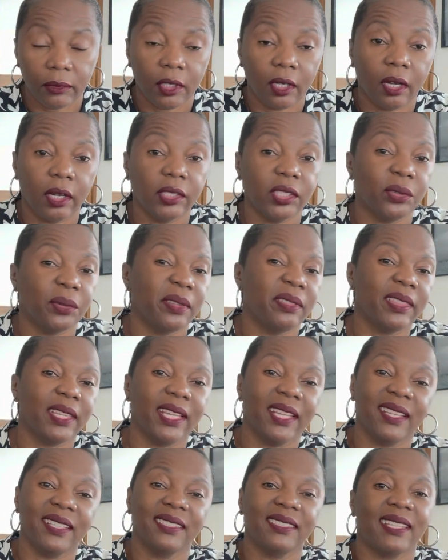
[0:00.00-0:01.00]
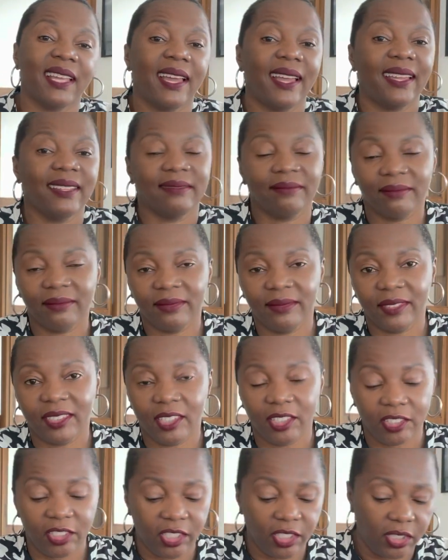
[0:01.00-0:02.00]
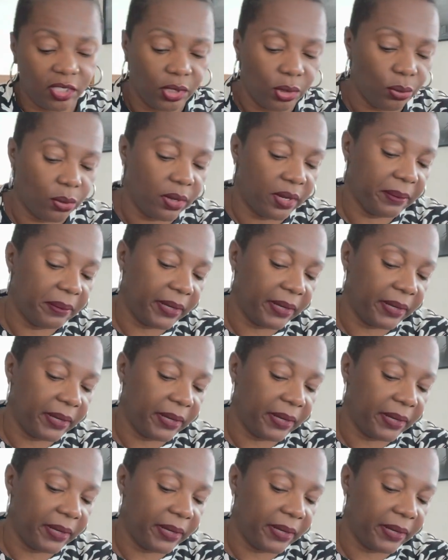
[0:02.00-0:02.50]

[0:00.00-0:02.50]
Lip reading: are doing things that they're just doing